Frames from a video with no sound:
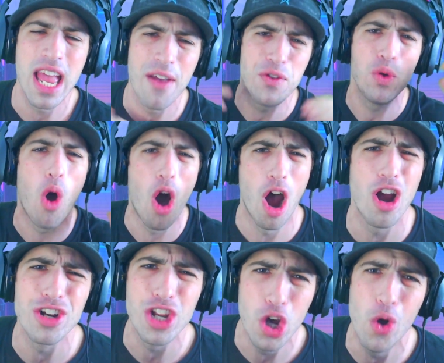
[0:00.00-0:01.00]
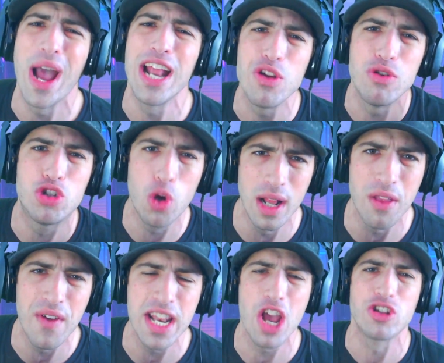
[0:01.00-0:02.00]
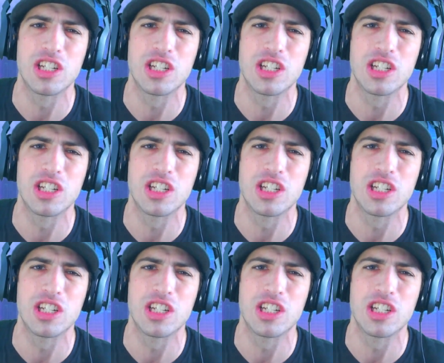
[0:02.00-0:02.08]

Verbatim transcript: if you are new and you enjoyed the video,